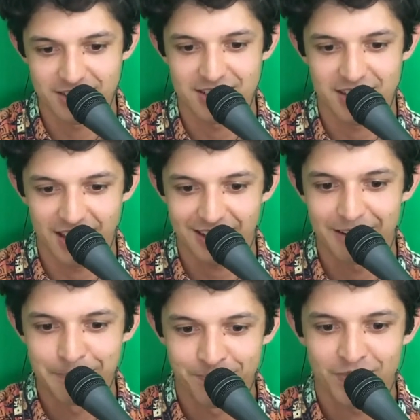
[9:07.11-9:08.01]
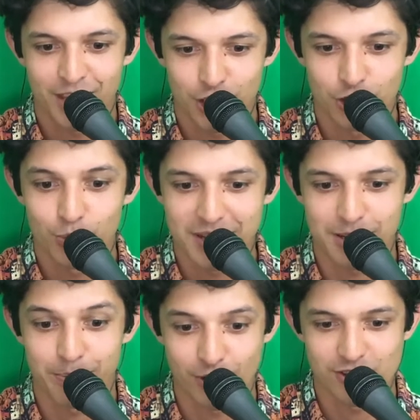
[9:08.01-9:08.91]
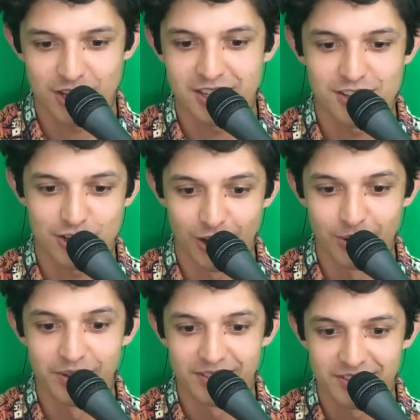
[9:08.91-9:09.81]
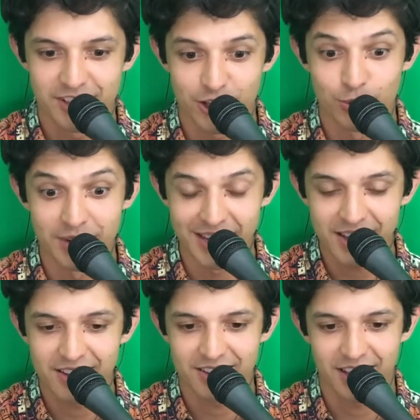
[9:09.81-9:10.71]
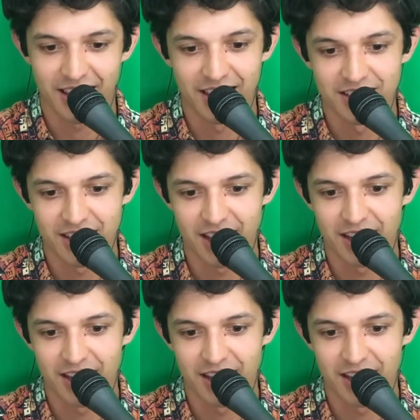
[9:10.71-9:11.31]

It's like you as a person is so unique and